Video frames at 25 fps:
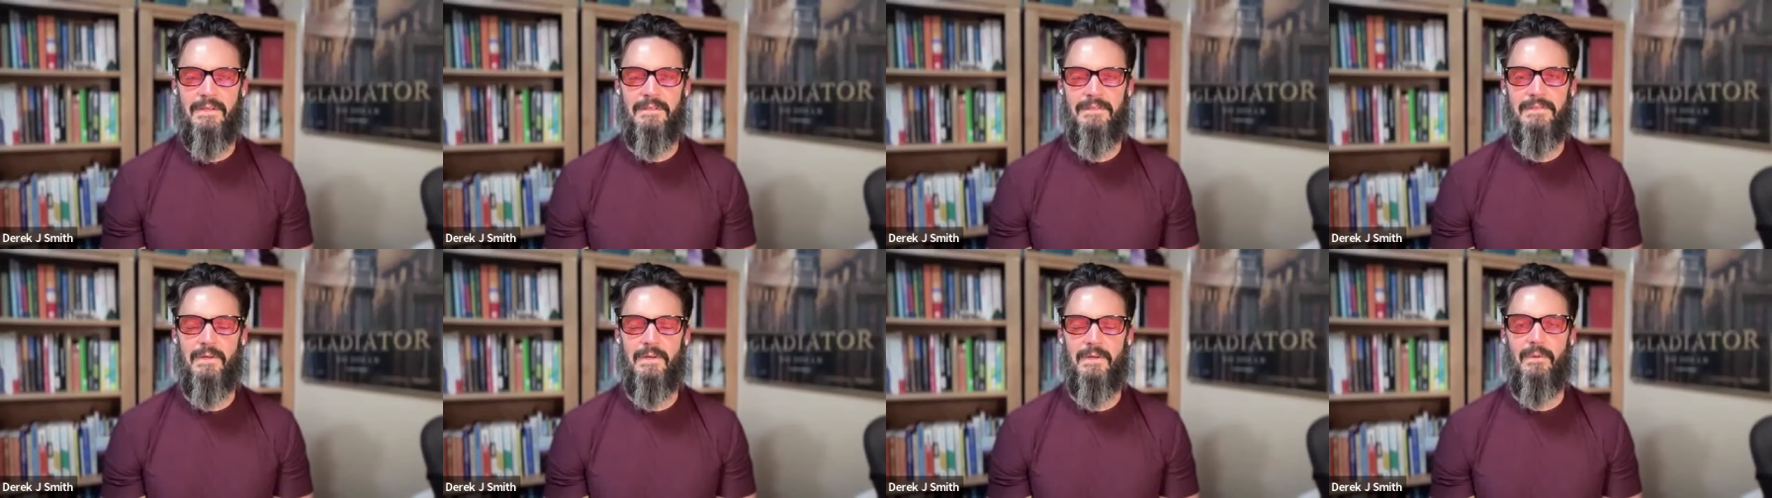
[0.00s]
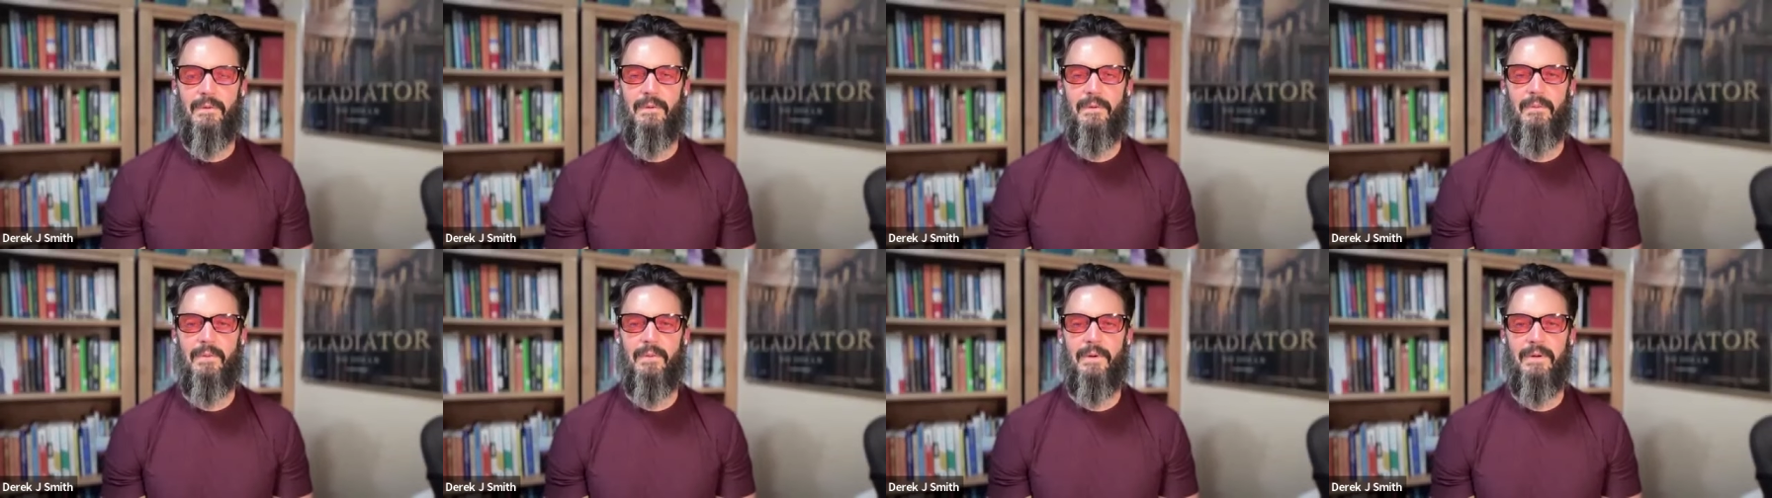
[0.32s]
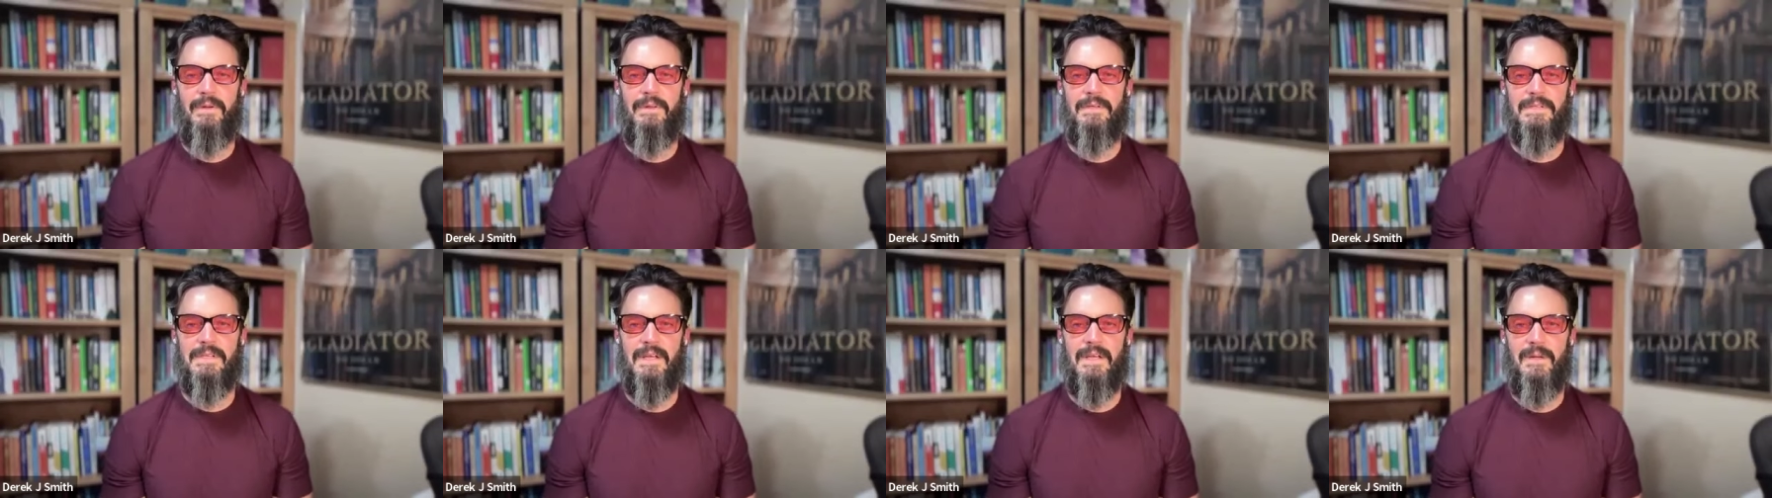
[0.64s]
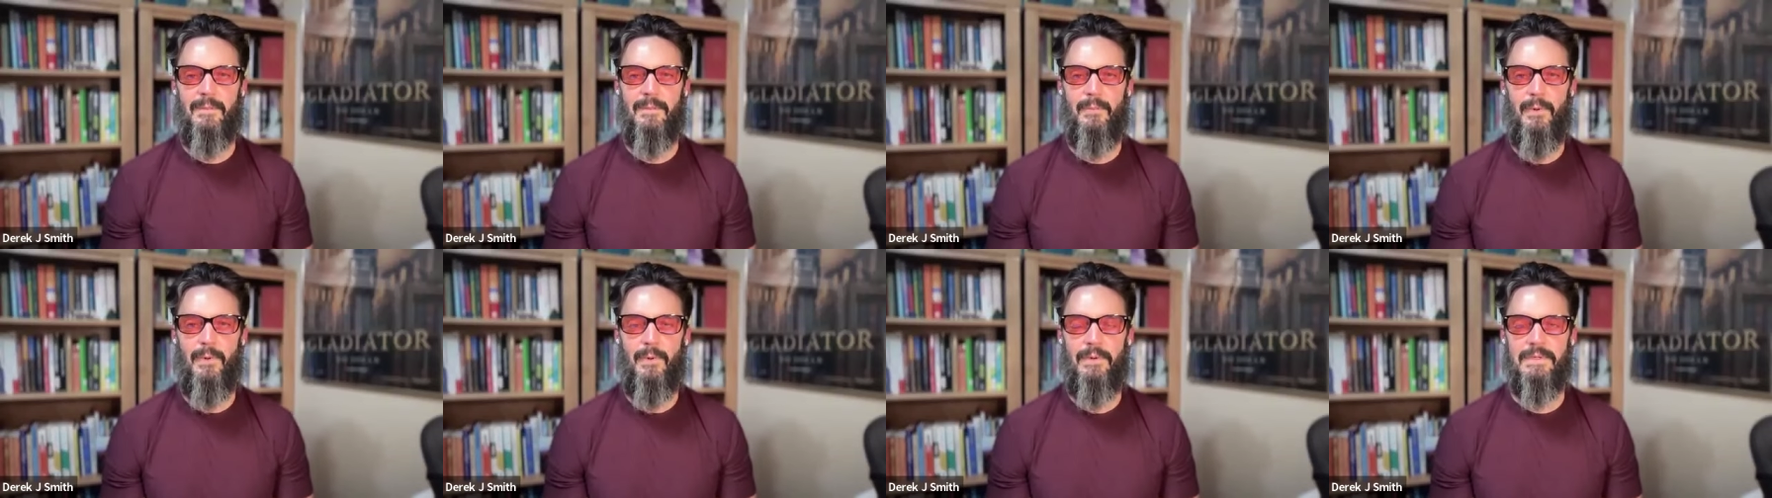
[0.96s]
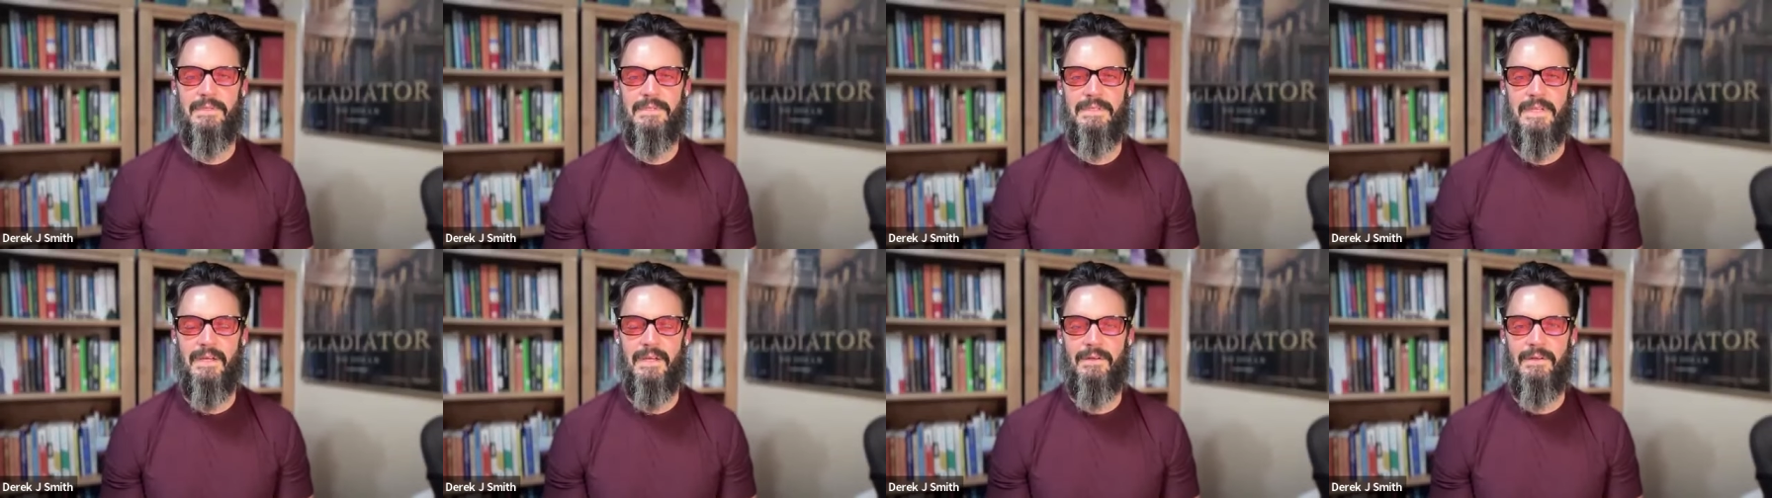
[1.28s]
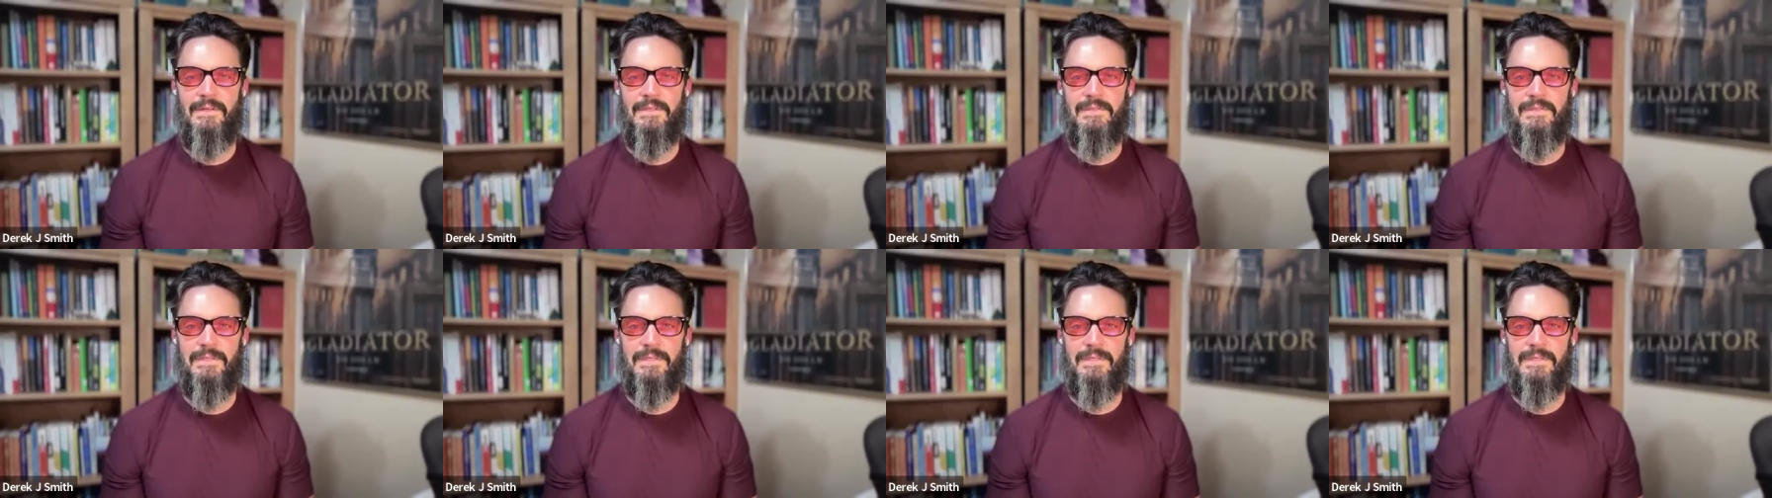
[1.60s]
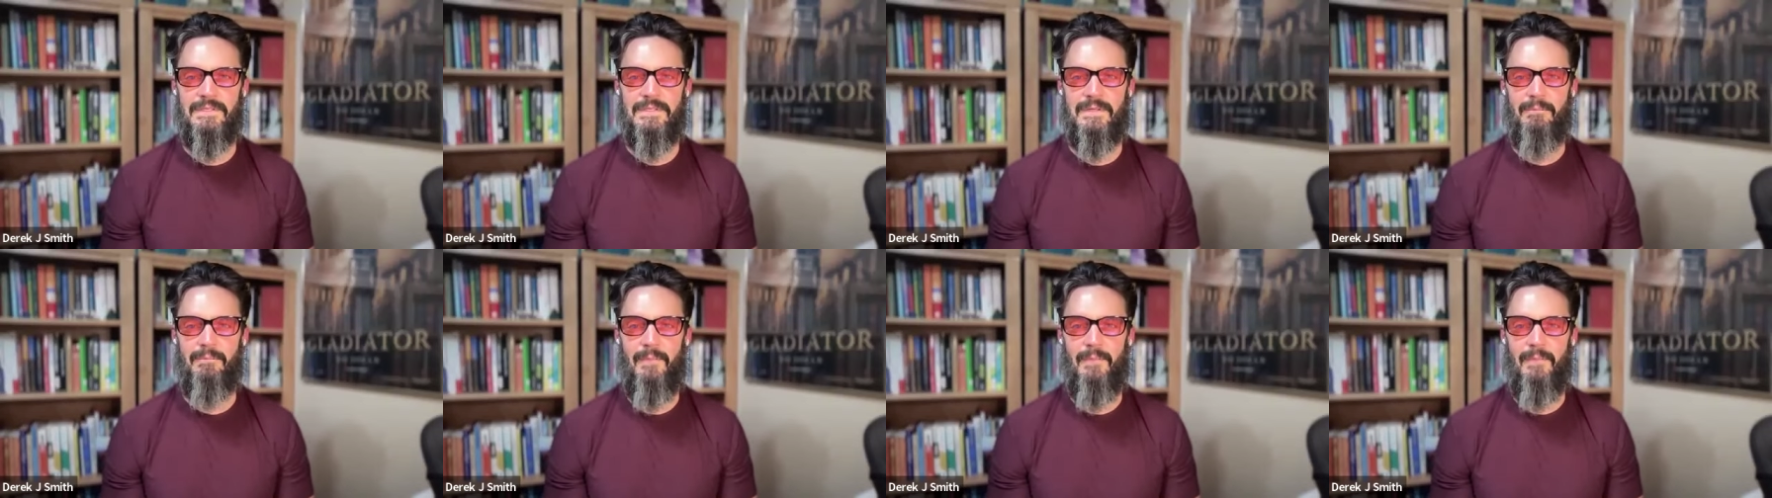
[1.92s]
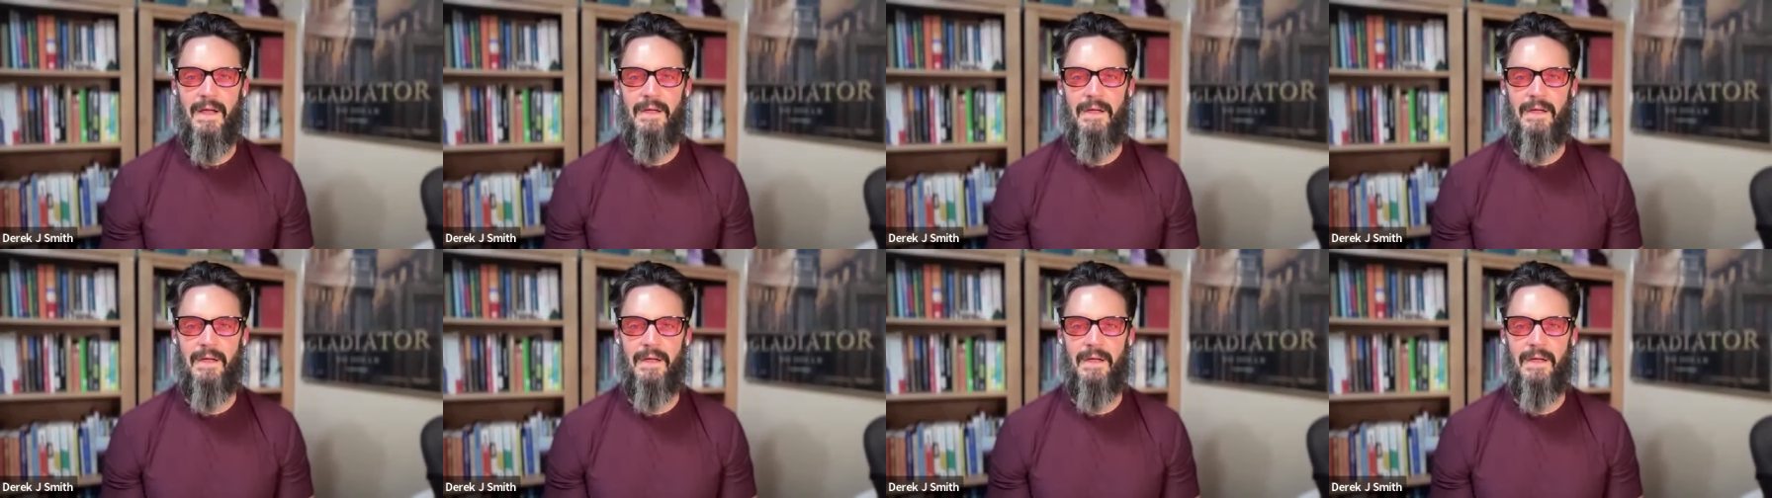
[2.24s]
And so awareness kind of boils down into just